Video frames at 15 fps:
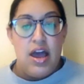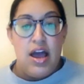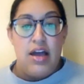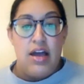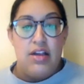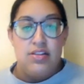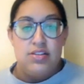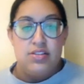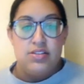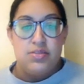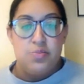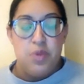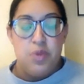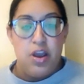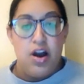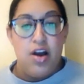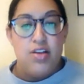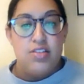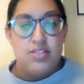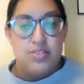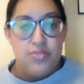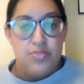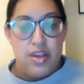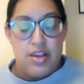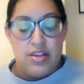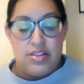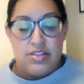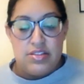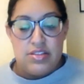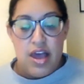And because of
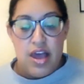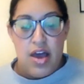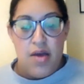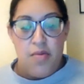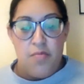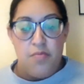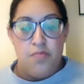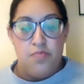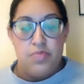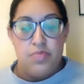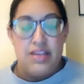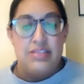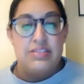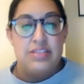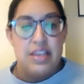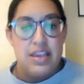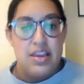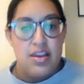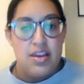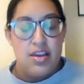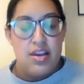this, they seek